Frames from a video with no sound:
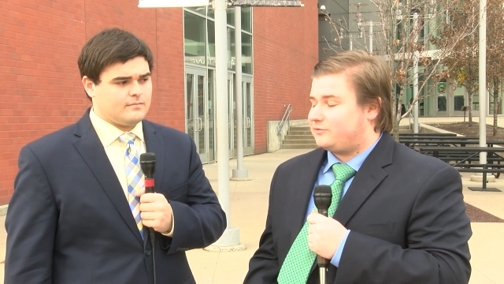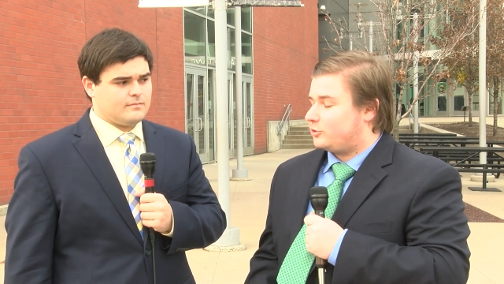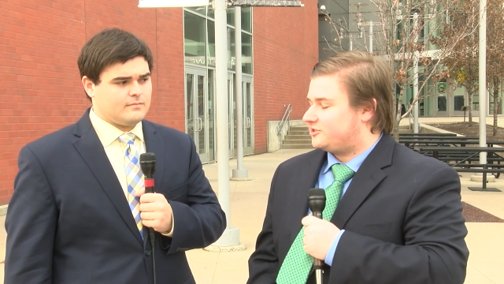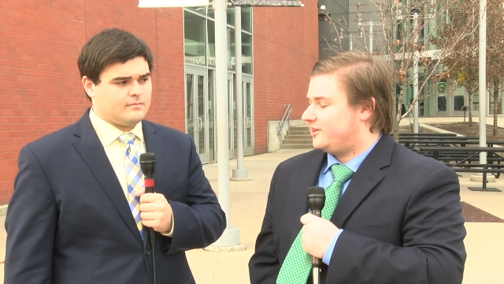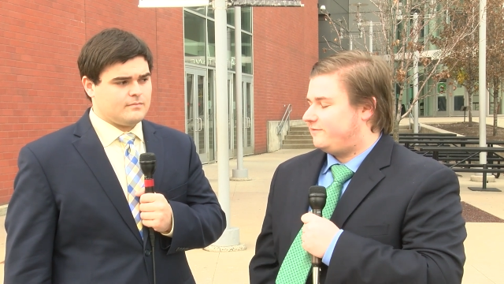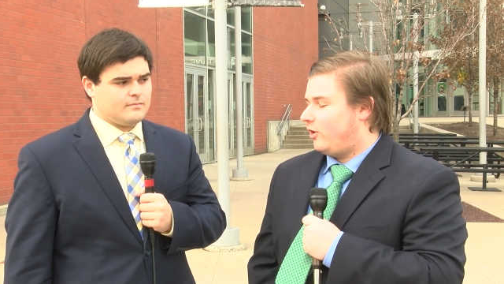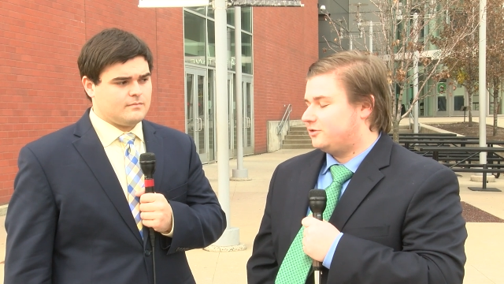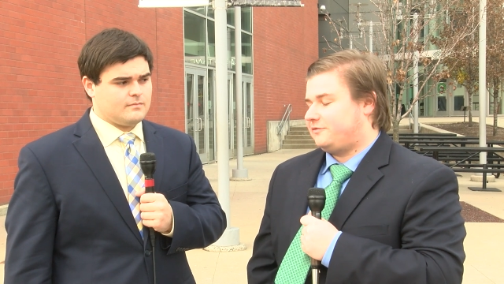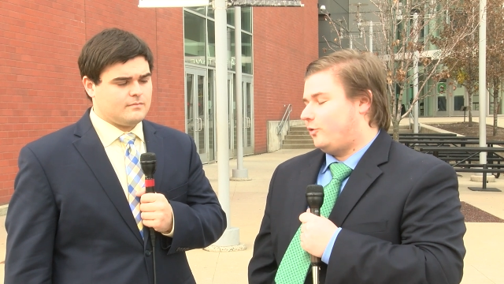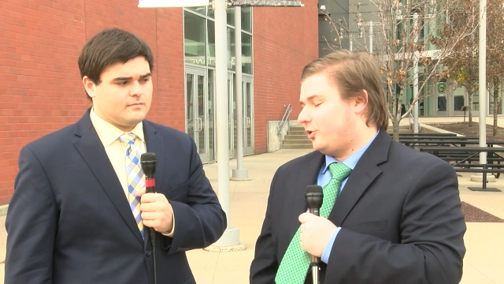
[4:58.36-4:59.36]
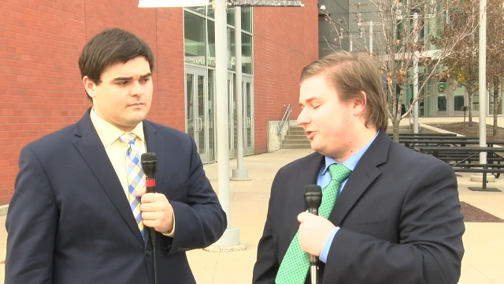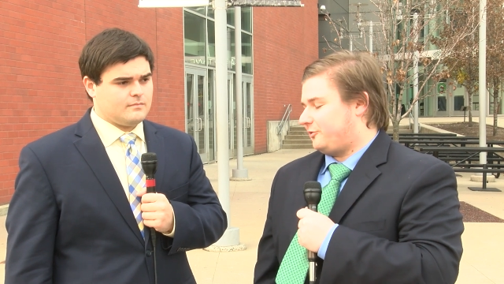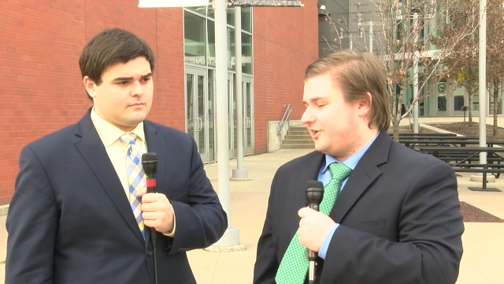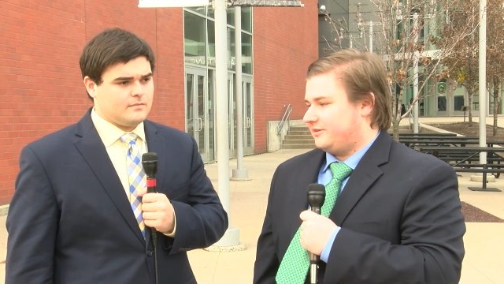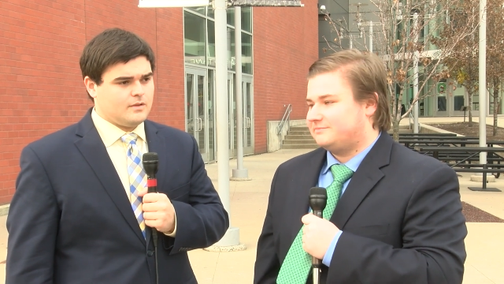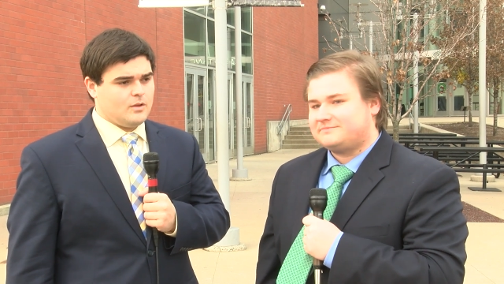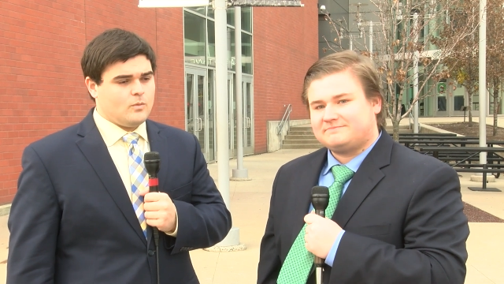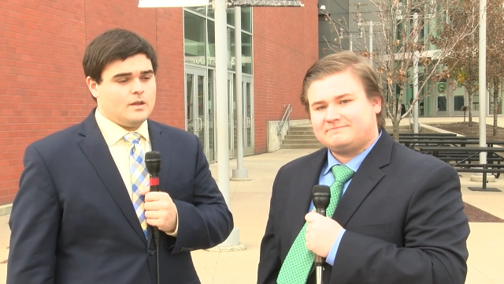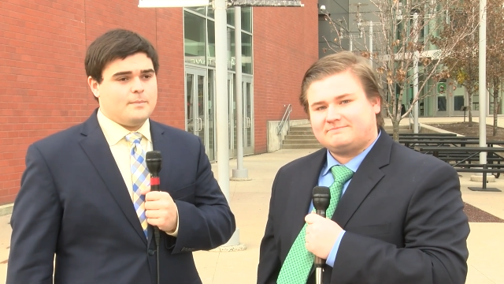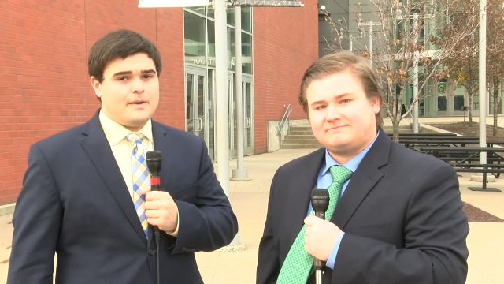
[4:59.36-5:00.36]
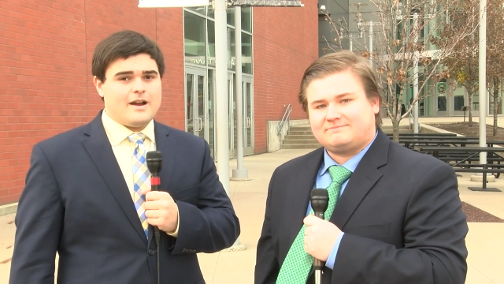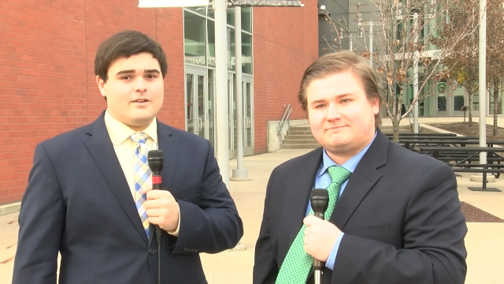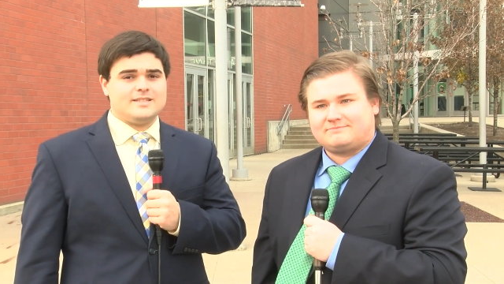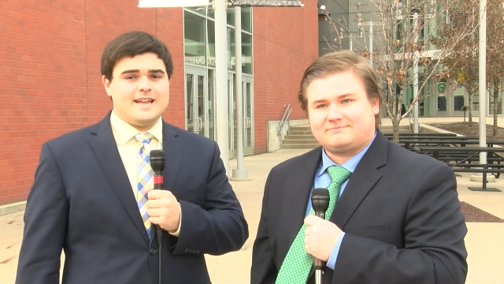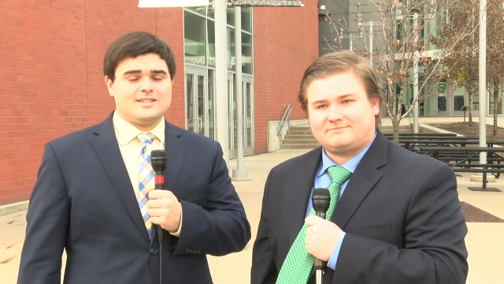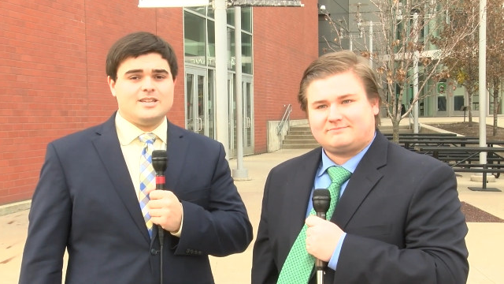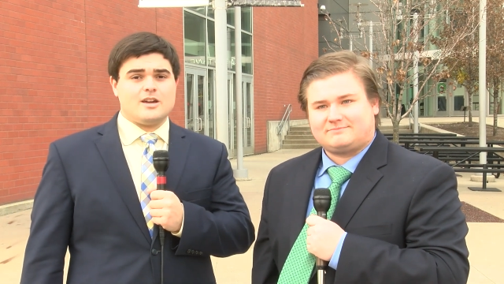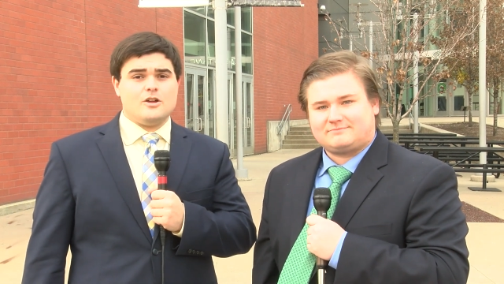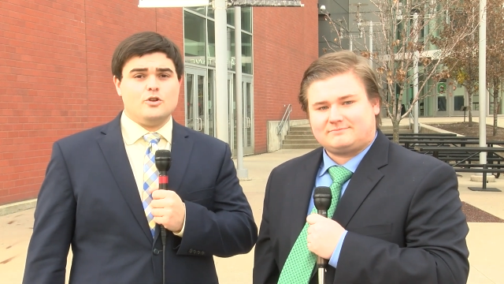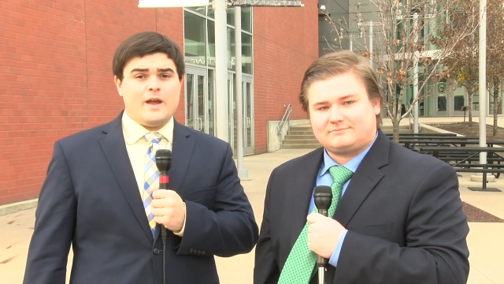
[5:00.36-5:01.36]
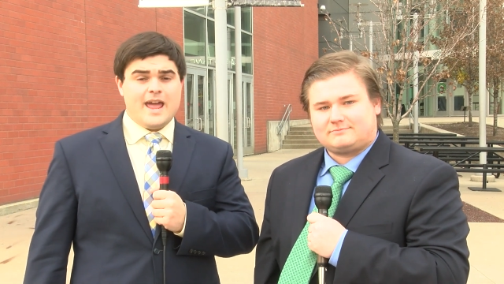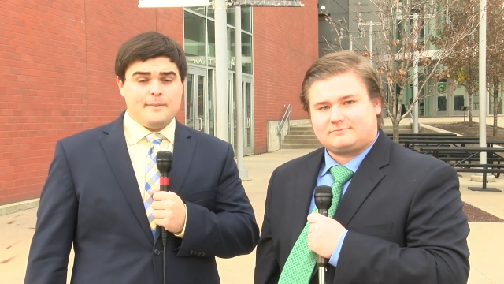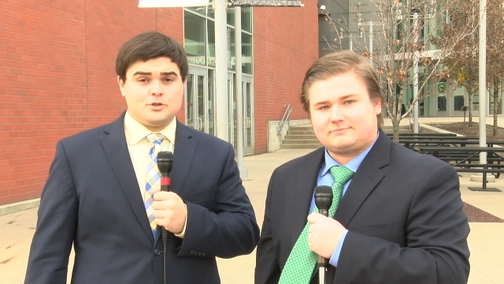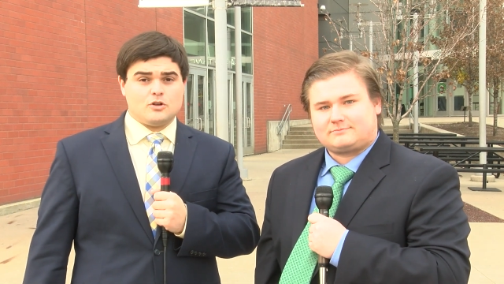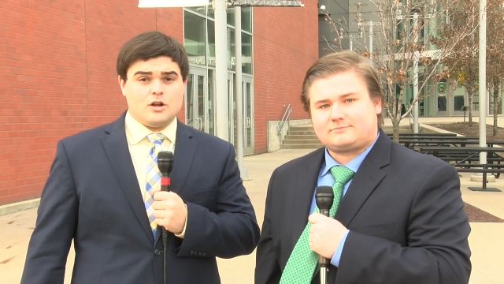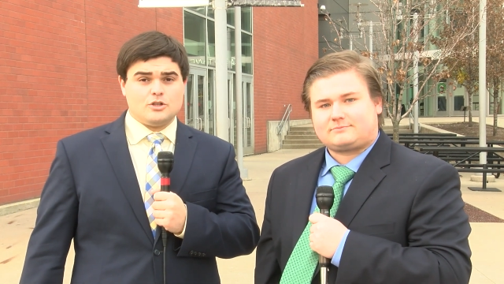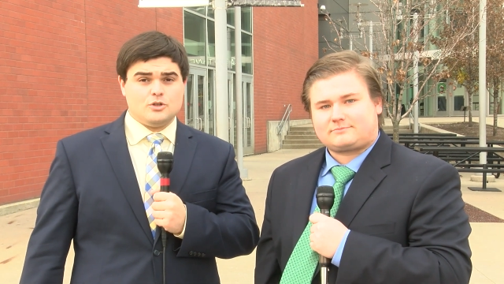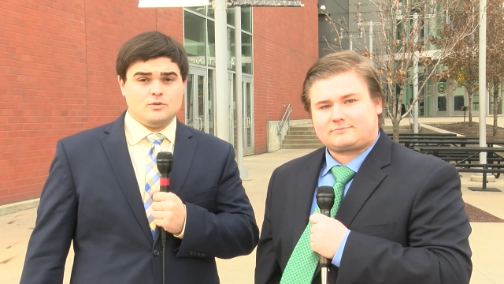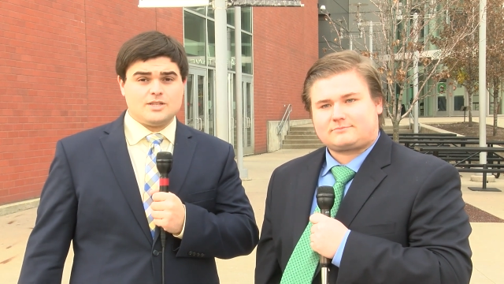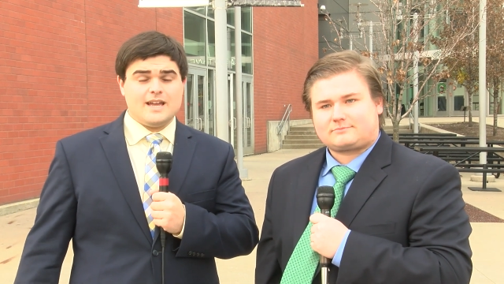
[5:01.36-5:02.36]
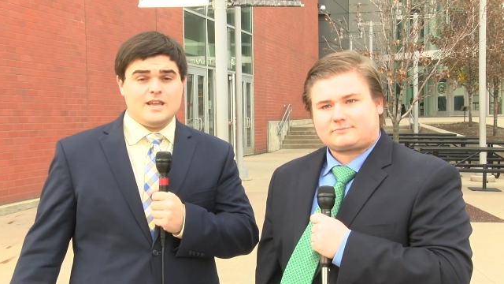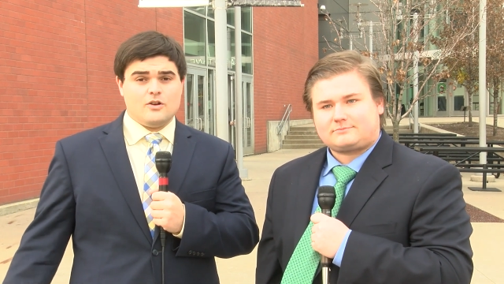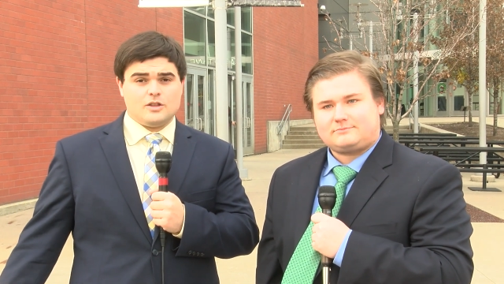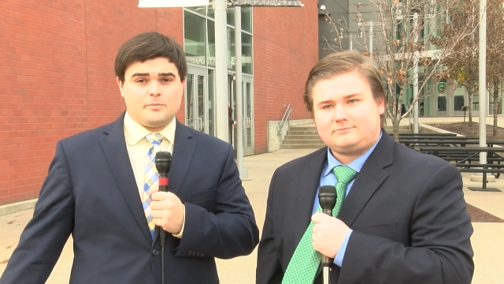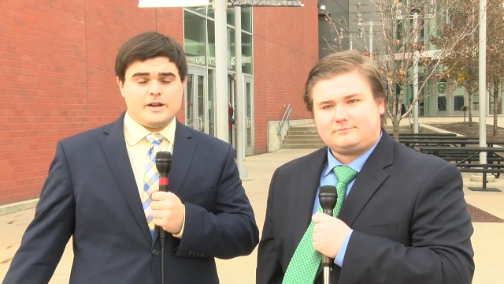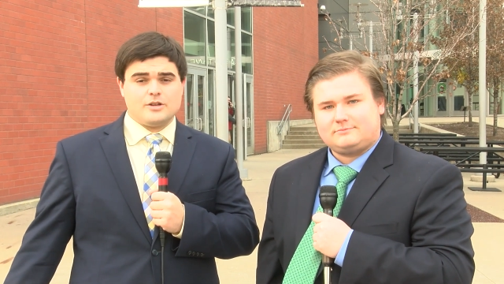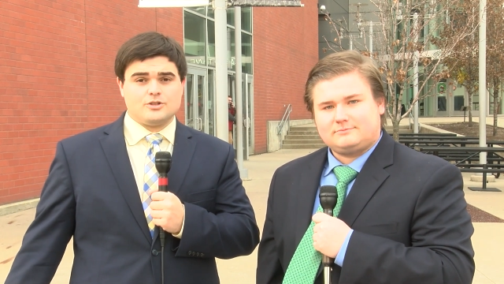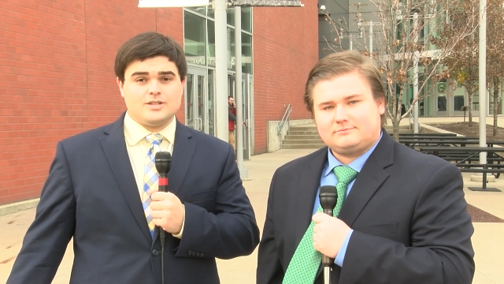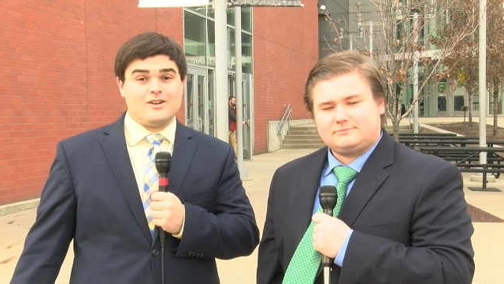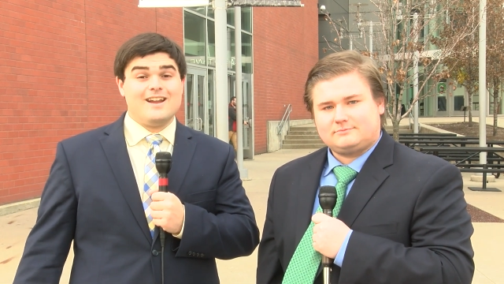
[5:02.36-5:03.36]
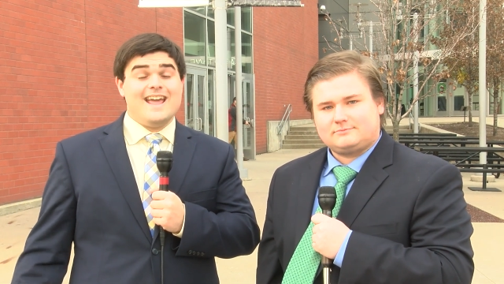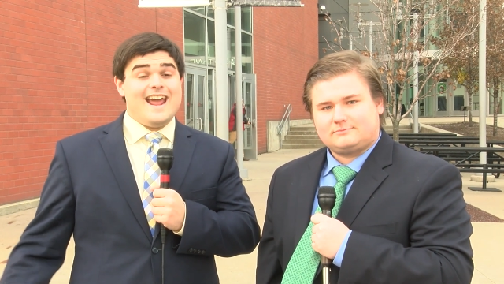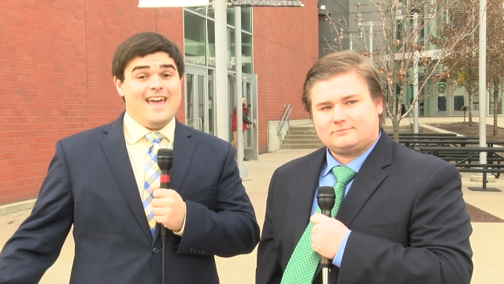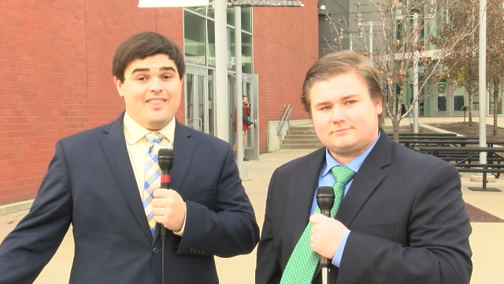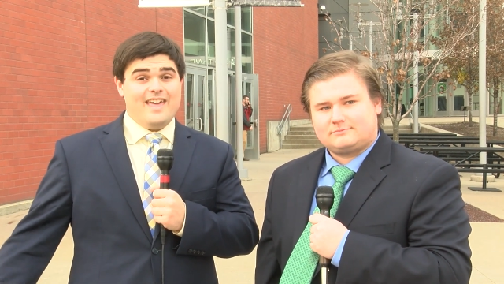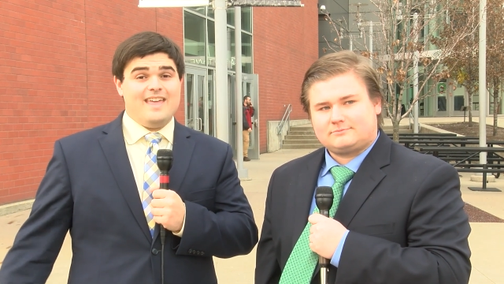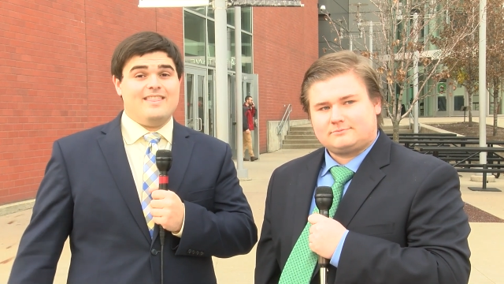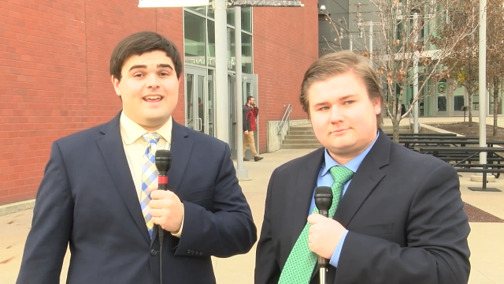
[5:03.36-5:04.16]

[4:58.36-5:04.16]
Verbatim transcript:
Speaker 1: unfortunately fall to four and three.
Speaker 2: Well, the Pirates next take on New Hampshire on Tuesday here at the Prudential Center, and then